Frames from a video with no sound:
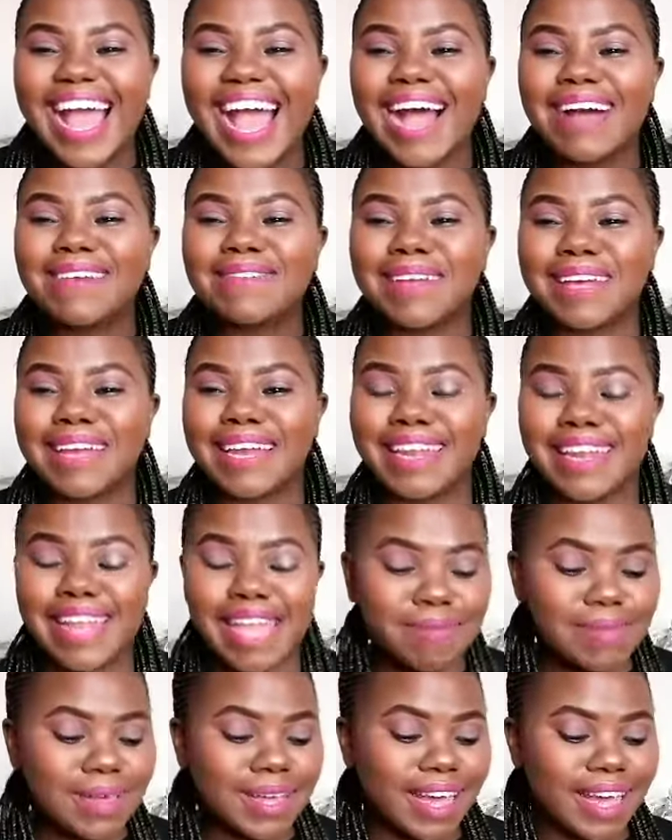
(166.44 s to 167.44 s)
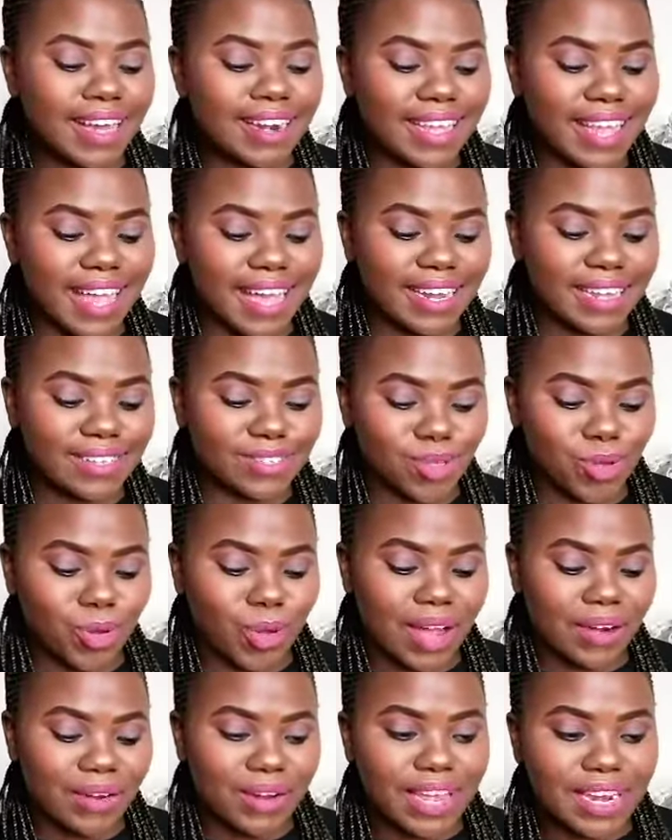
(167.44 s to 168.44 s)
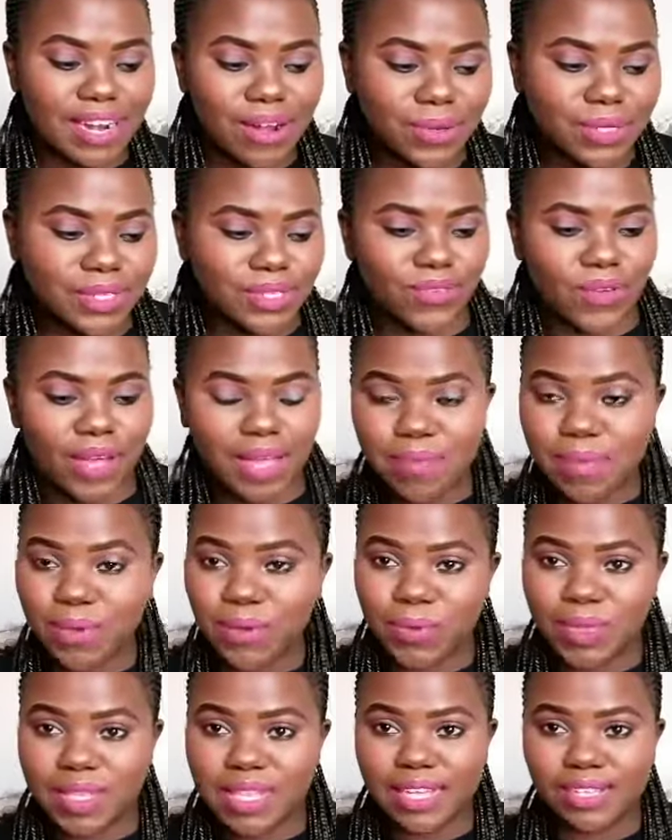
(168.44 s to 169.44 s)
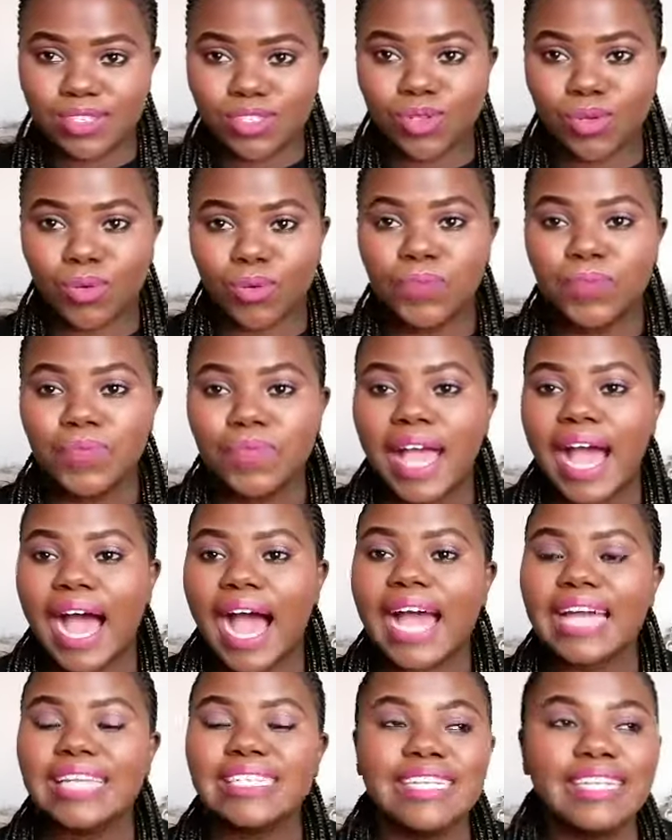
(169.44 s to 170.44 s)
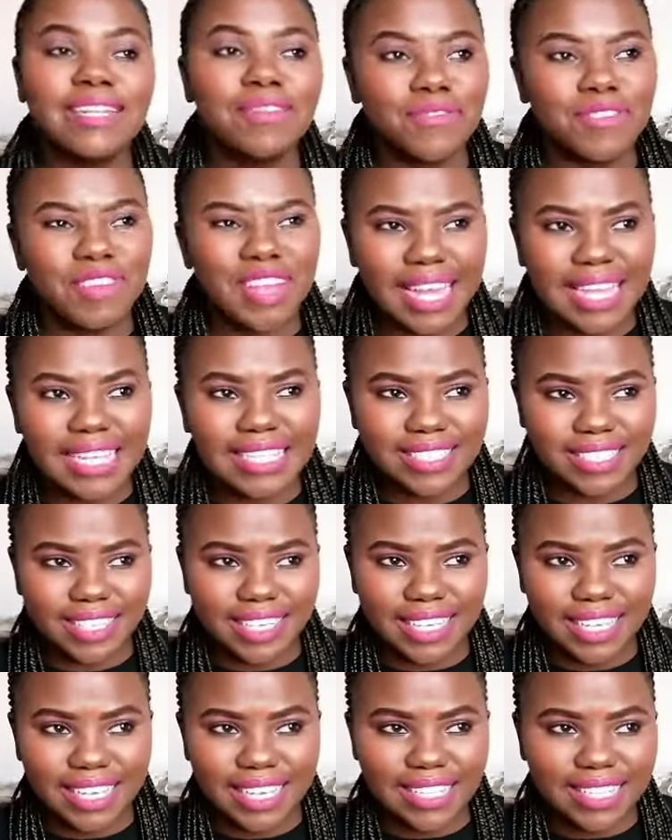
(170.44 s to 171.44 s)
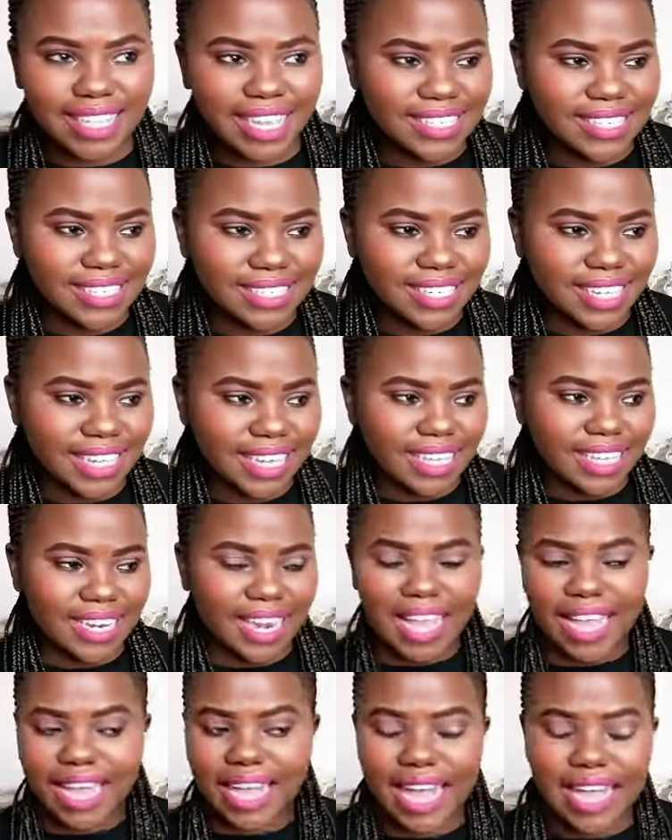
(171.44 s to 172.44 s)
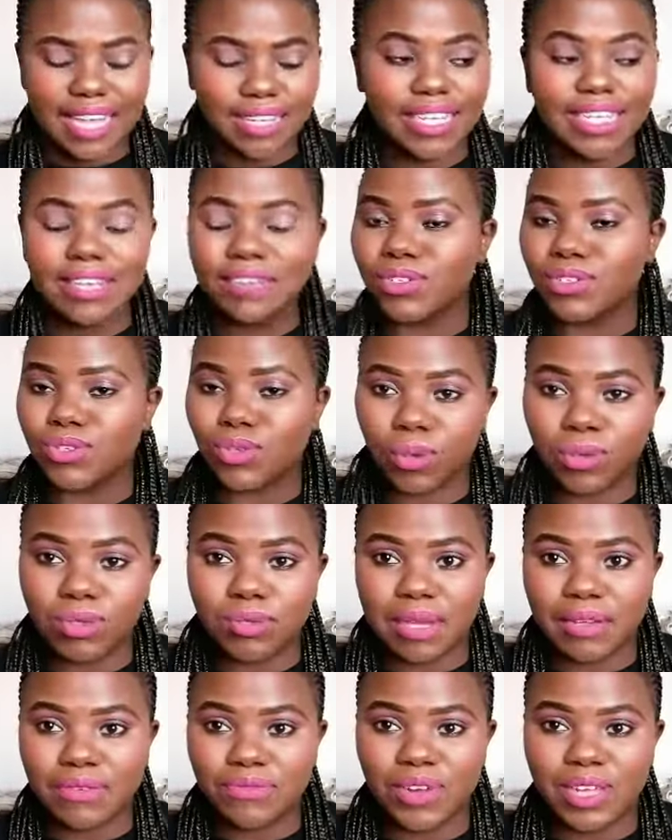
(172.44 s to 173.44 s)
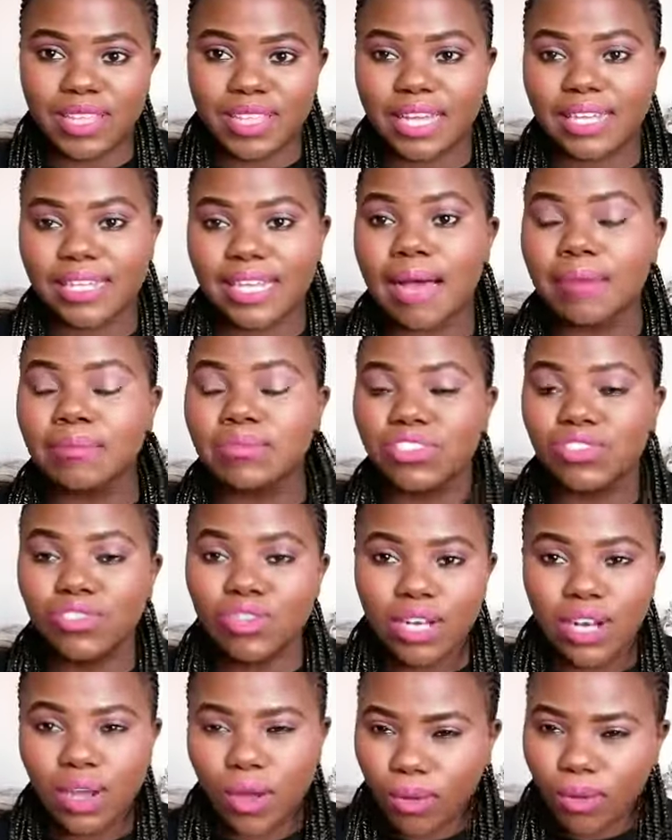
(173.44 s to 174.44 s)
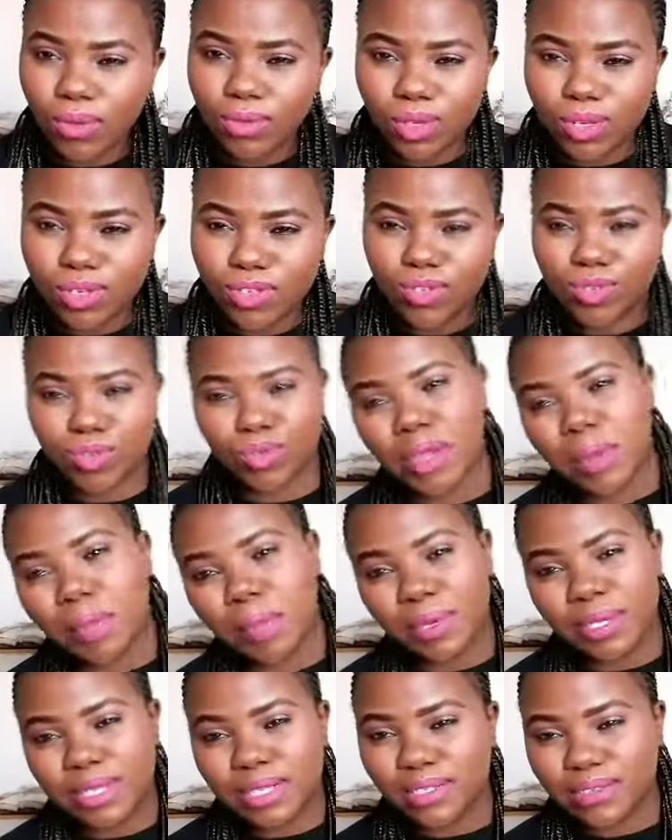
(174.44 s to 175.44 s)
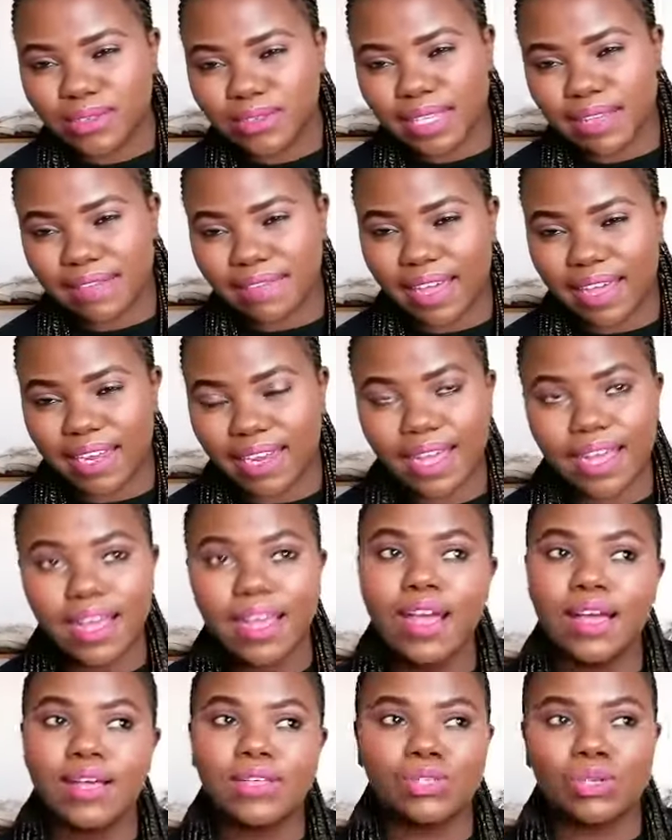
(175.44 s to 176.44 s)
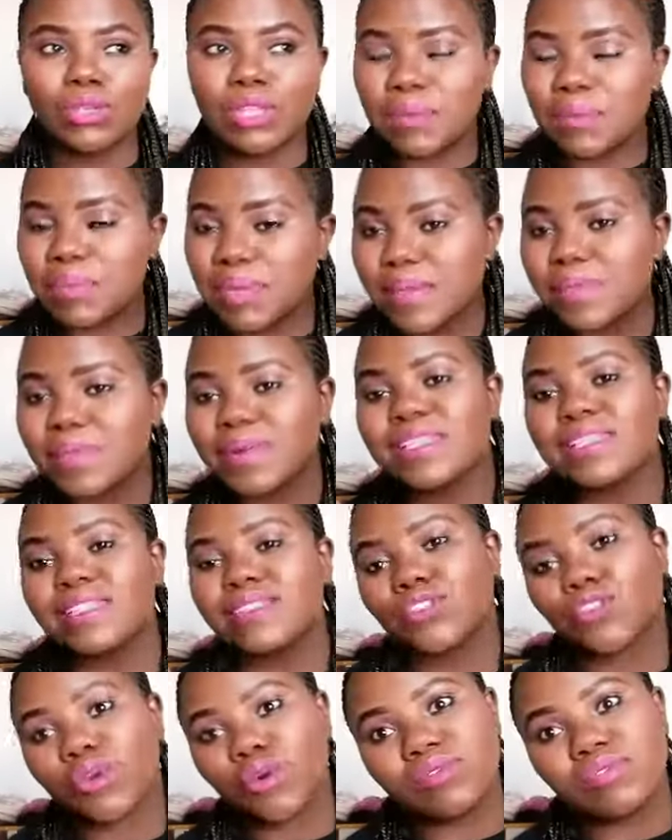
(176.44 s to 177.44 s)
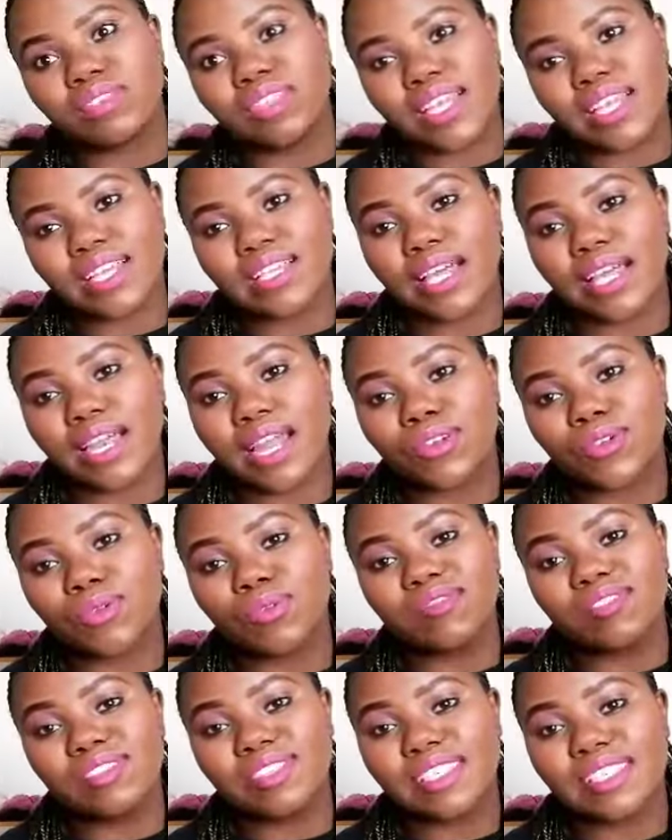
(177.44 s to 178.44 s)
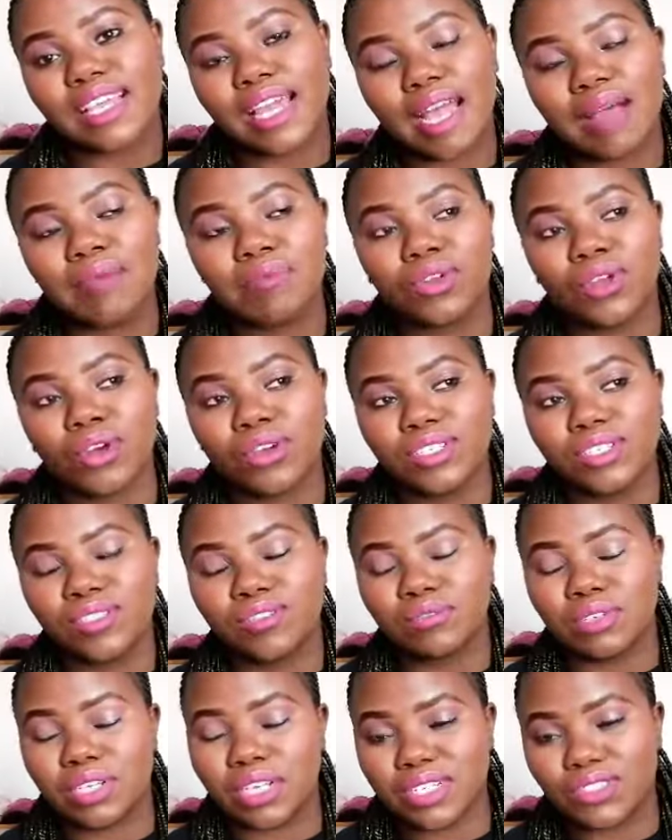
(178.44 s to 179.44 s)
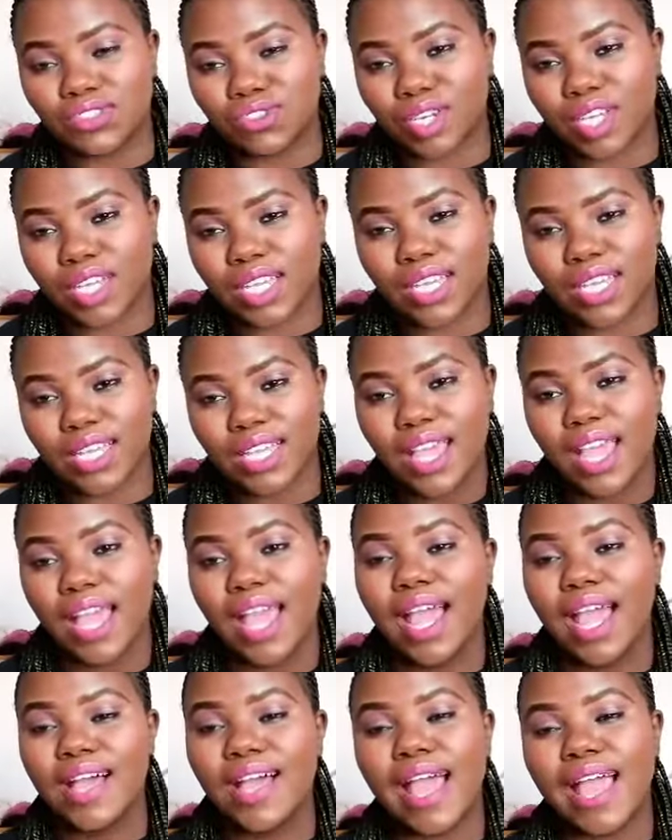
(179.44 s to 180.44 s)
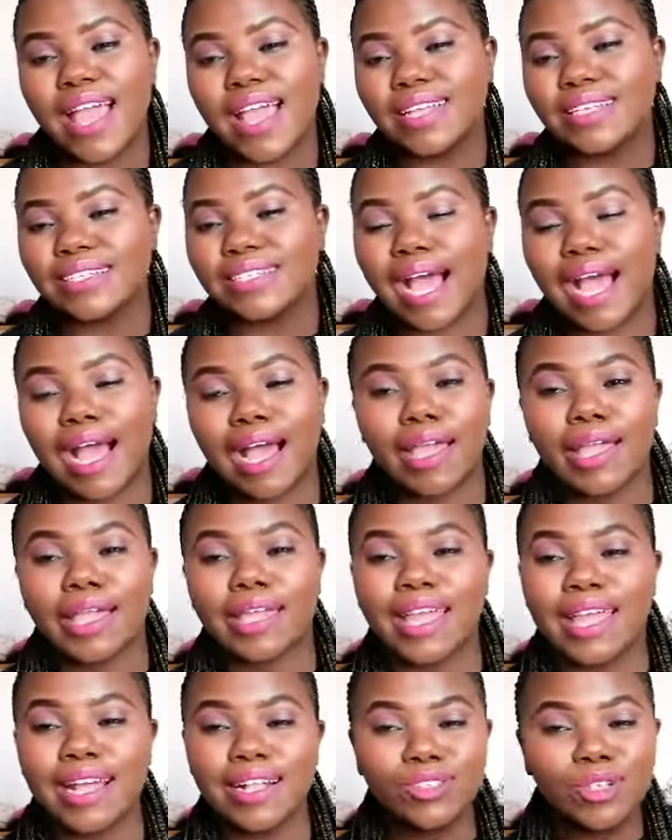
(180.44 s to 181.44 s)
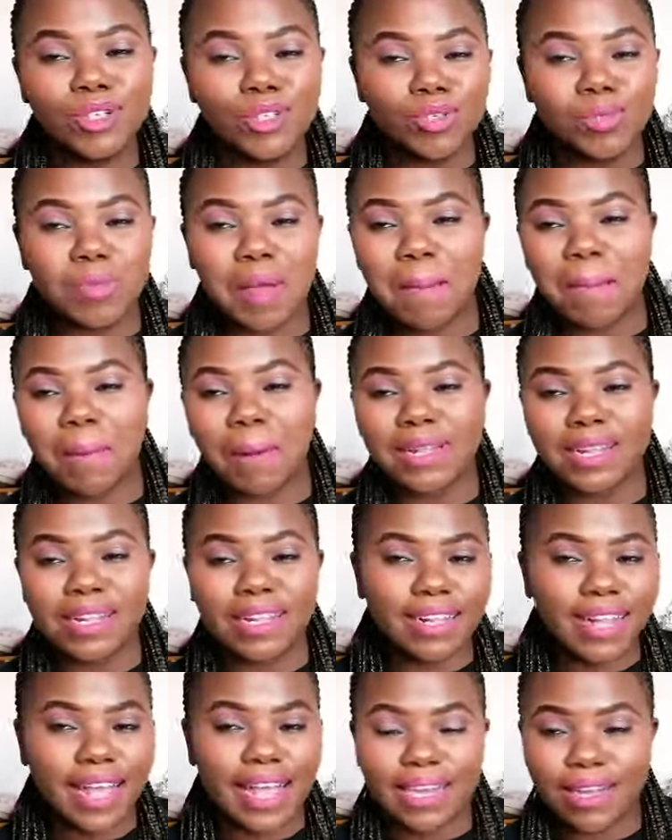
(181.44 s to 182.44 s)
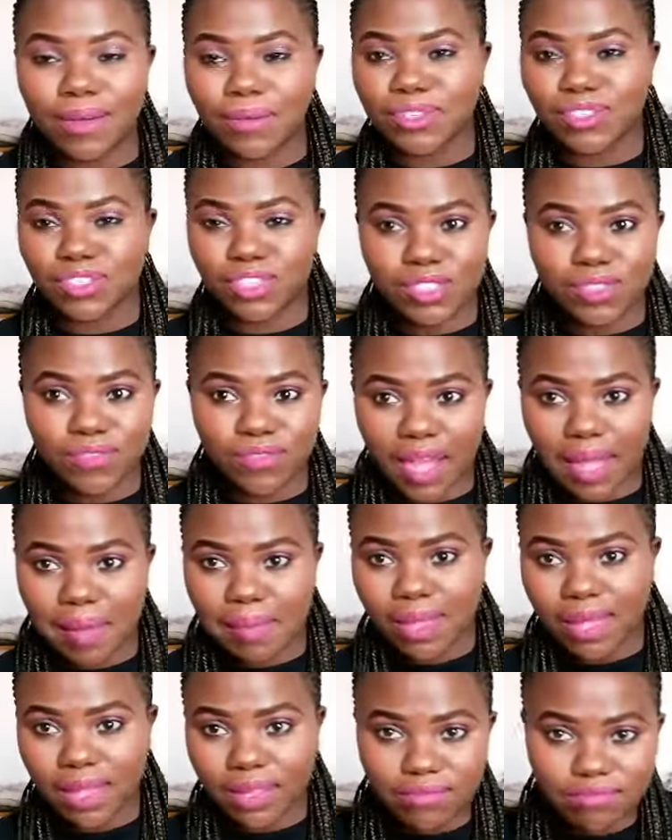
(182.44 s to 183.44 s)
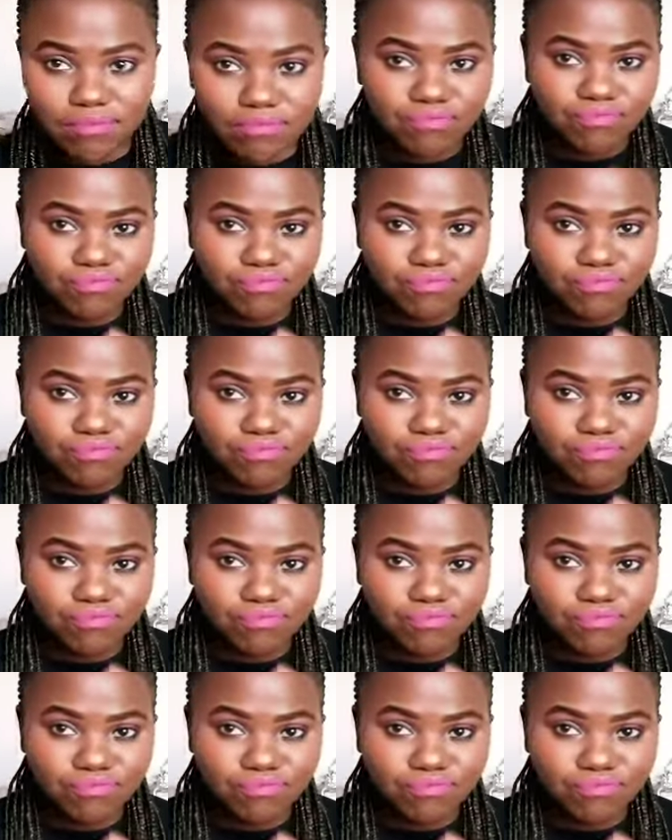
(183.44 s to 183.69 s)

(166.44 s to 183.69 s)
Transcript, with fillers: I'm gonna name her Ariana. So Ariana was vibing with us. So I didn't feel like drinking that day. Like I'd even told my friend that I'm just gonna hold on to a bottle of Savanna so that people don't think that, don't see that I'm not really drinking. And I held on to my bottle and I was just vibing.